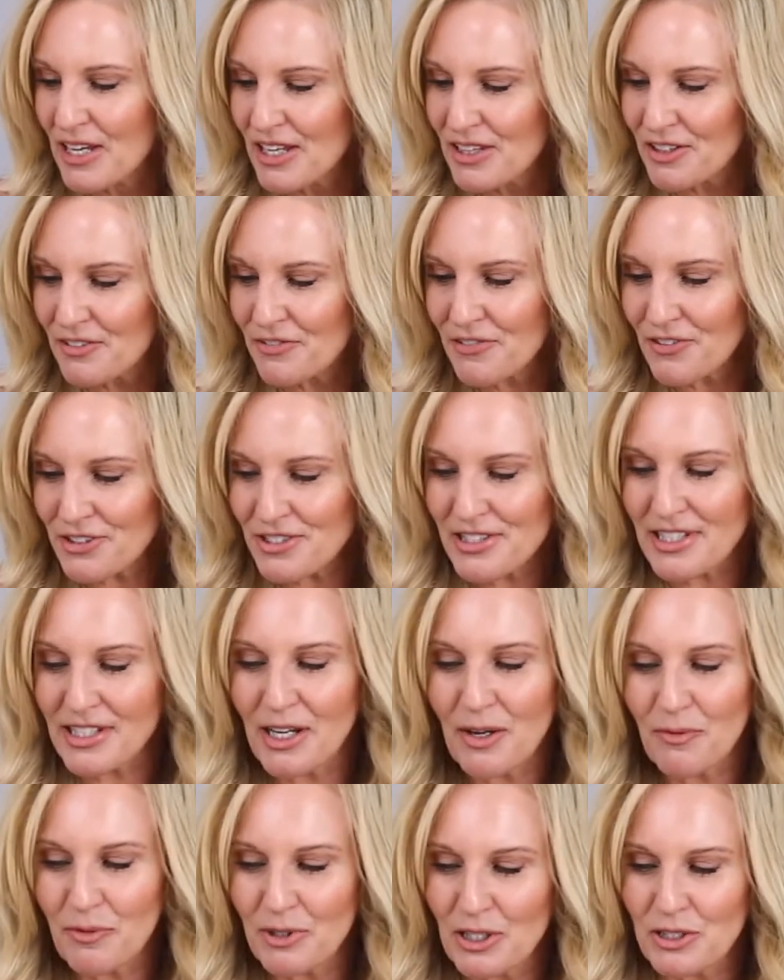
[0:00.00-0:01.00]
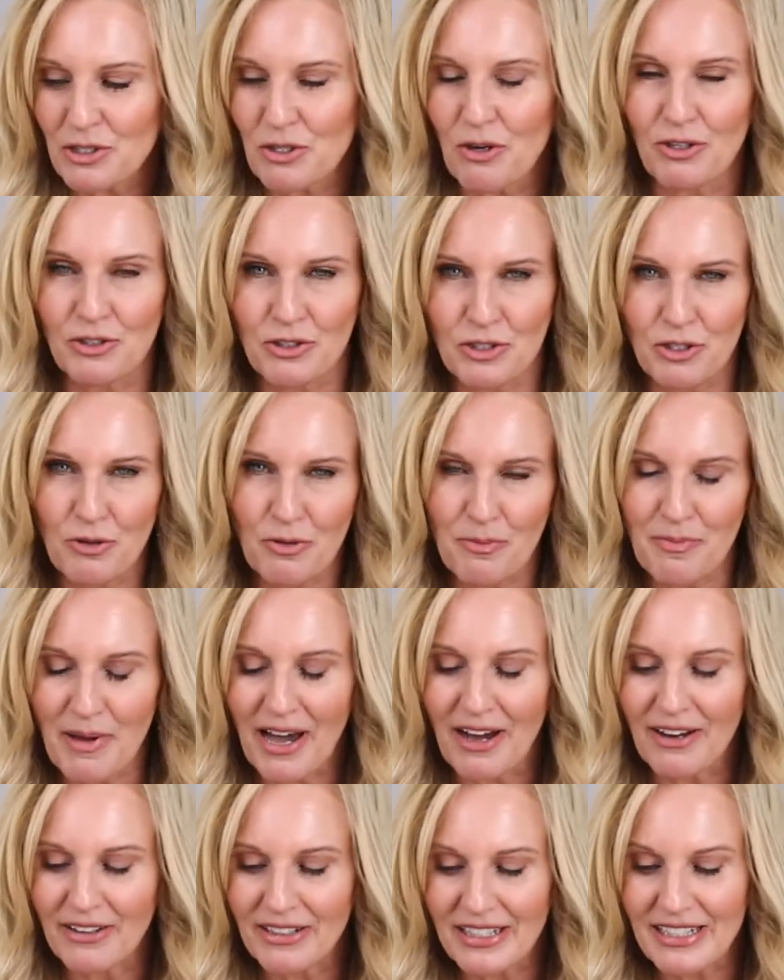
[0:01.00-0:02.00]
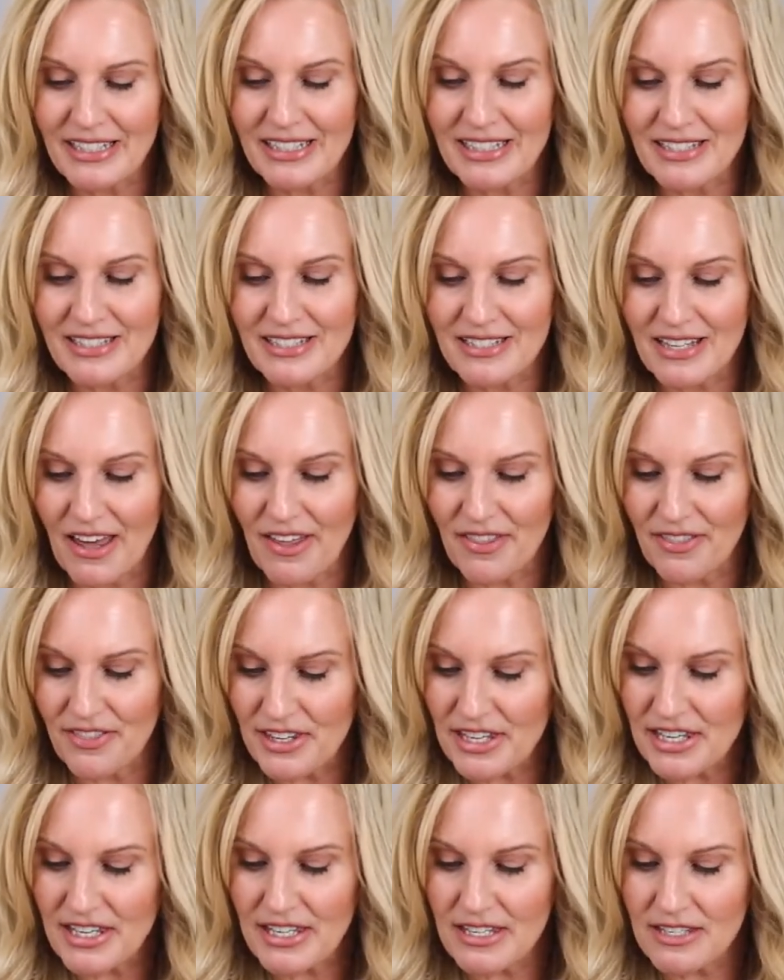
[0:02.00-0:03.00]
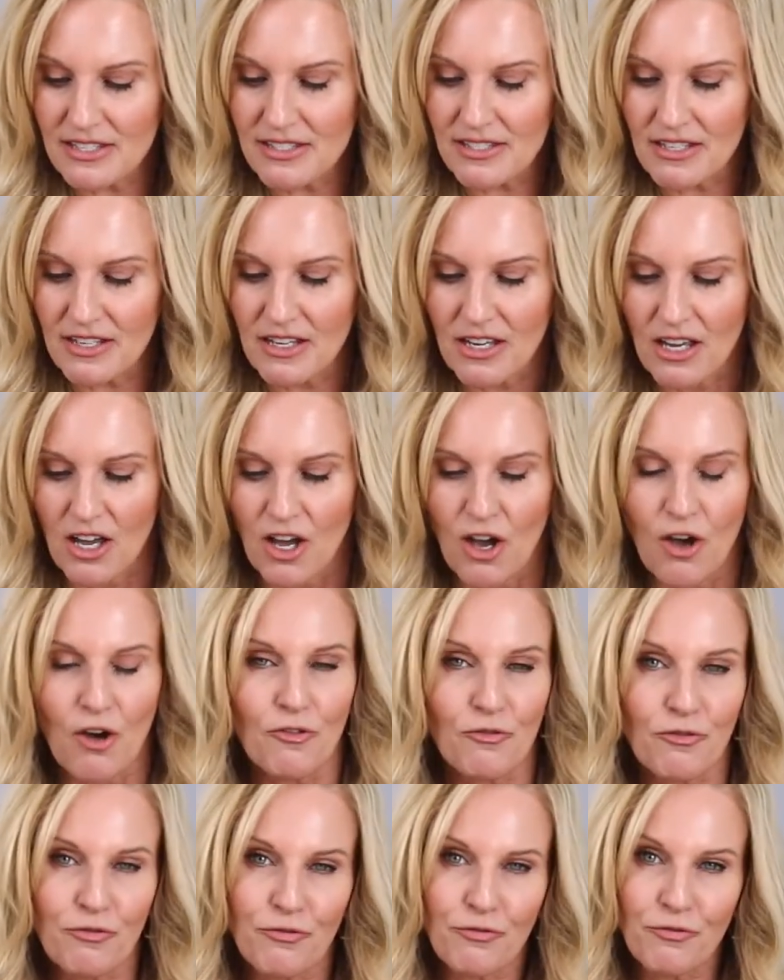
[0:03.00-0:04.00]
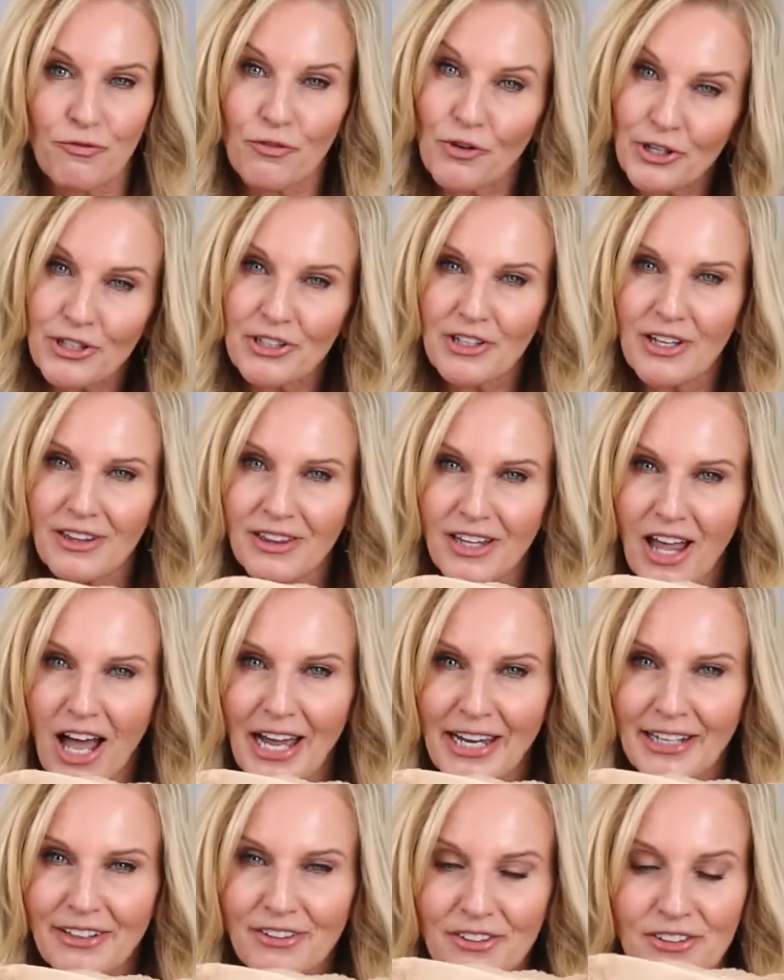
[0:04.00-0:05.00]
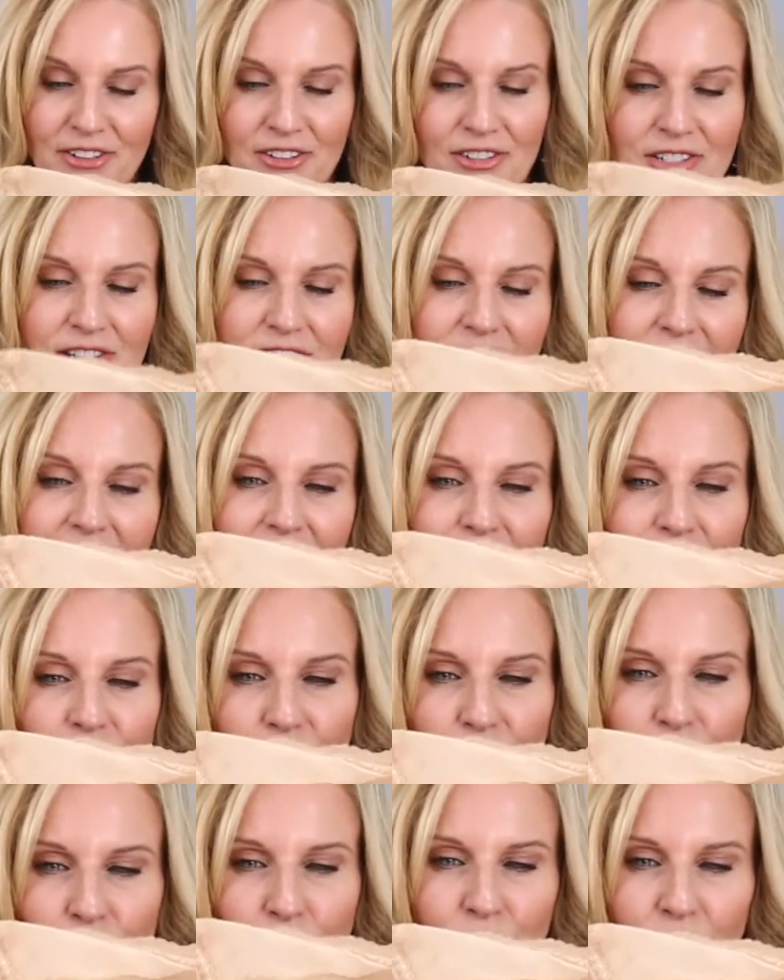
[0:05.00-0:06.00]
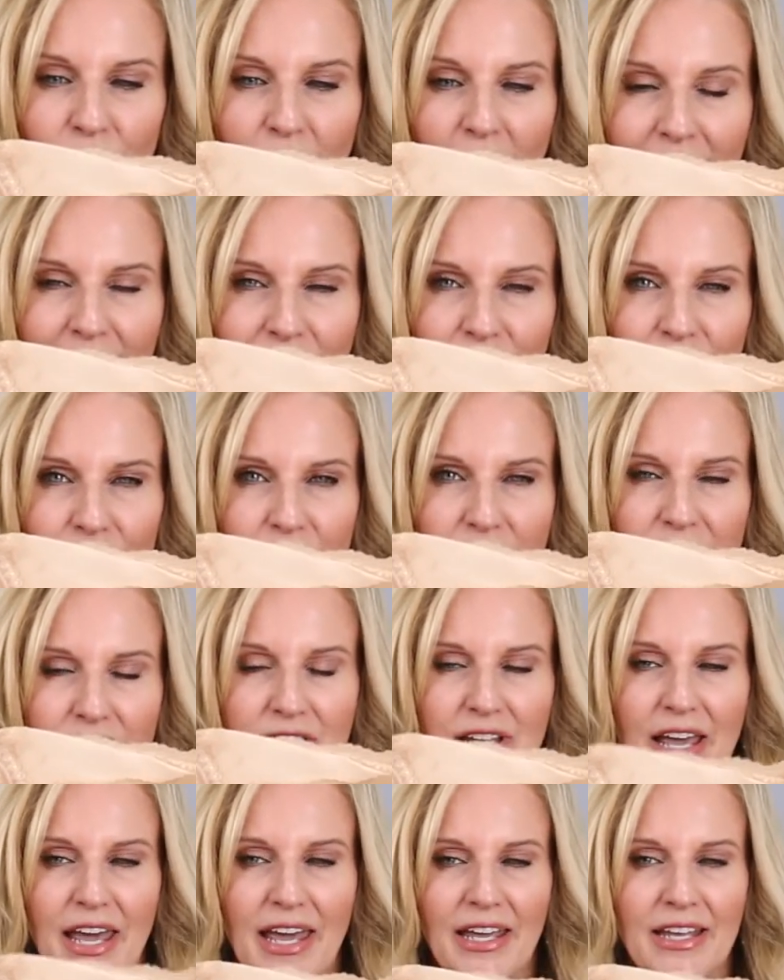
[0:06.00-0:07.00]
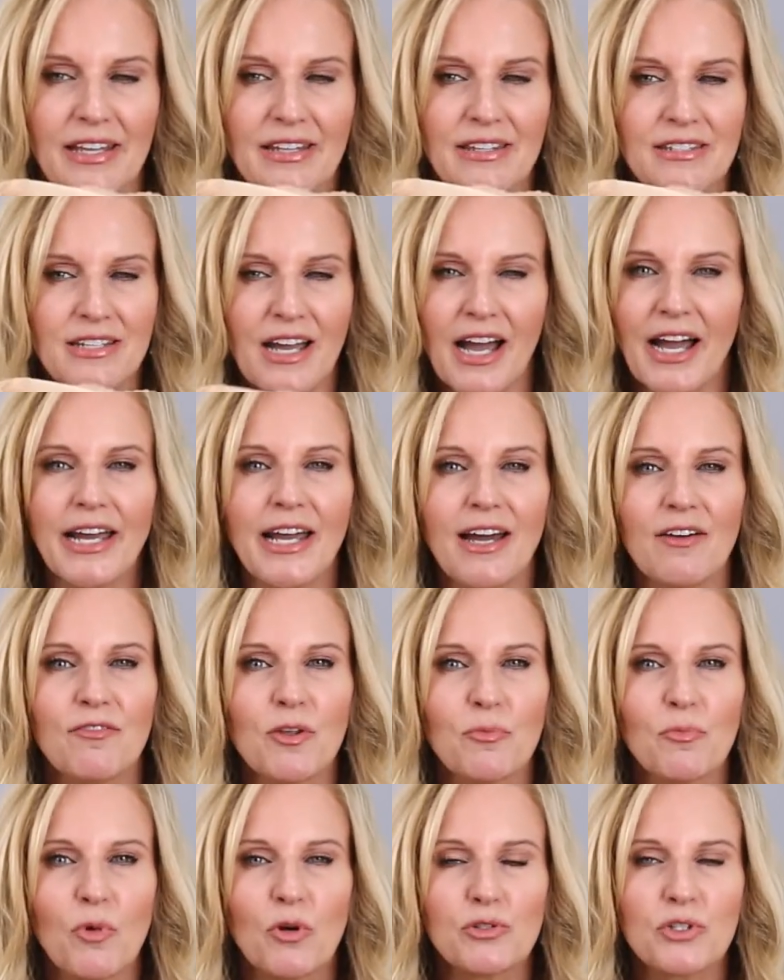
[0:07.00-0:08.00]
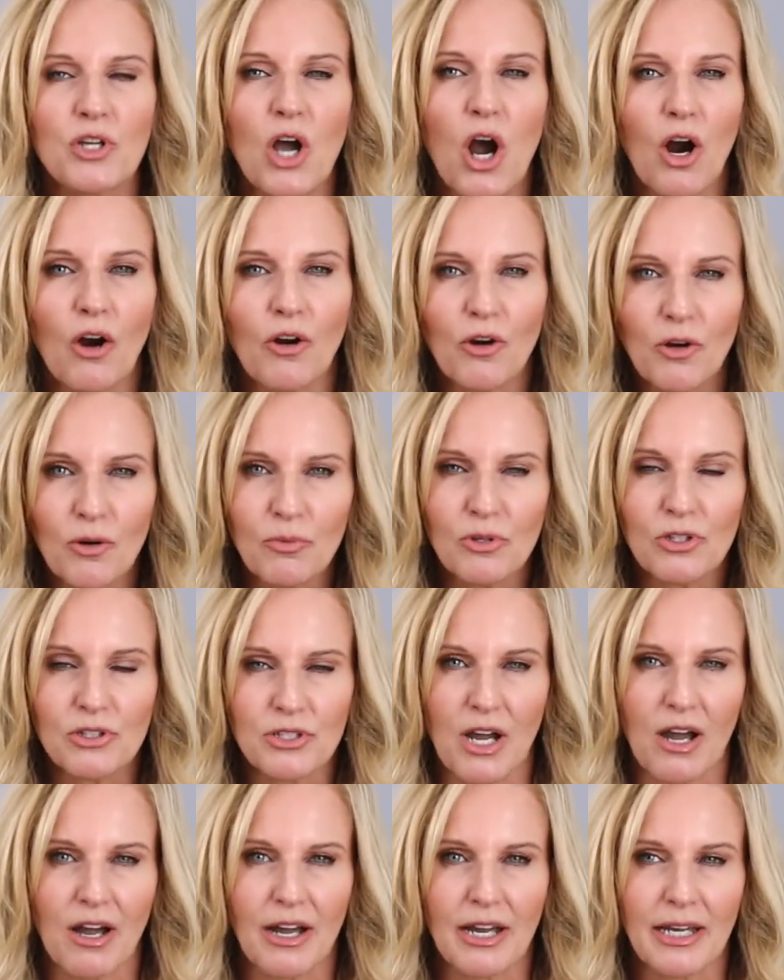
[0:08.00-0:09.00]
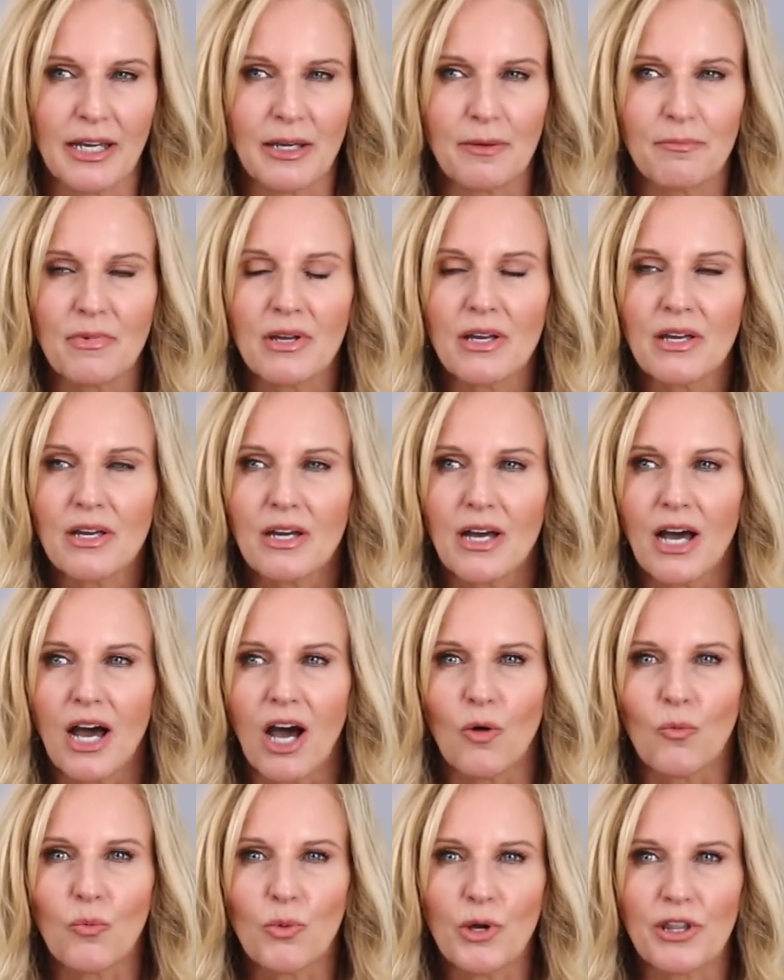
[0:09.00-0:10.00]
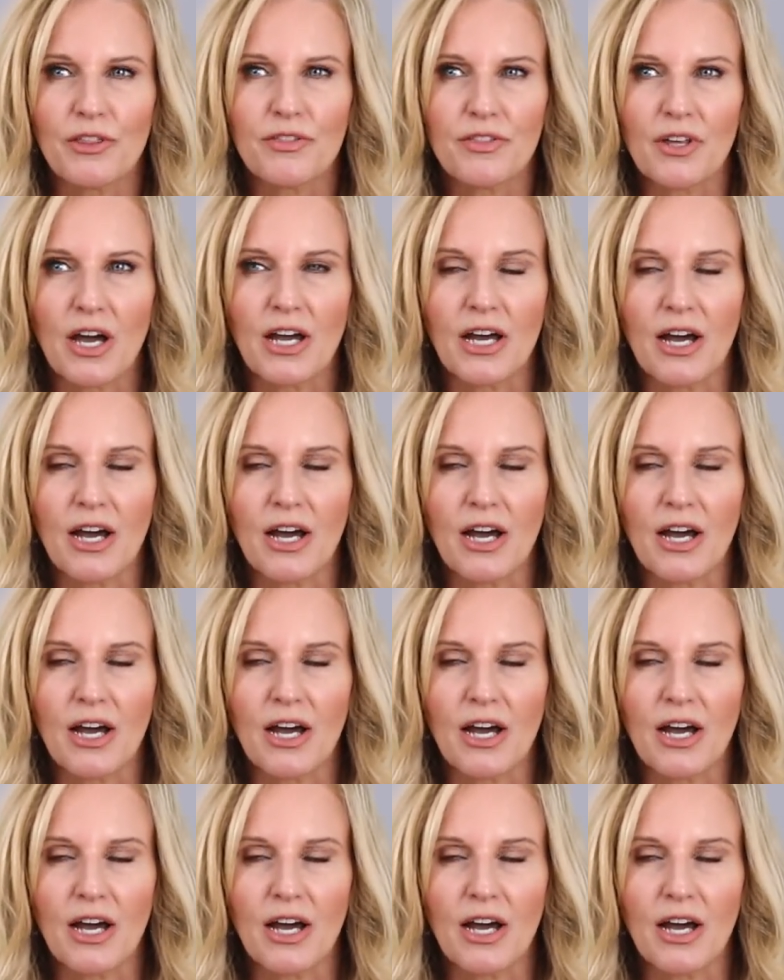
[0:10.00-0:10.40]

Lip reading: The first thing I want to talk to you about is these foot liners, like shoe liners, and I have the most horrible time with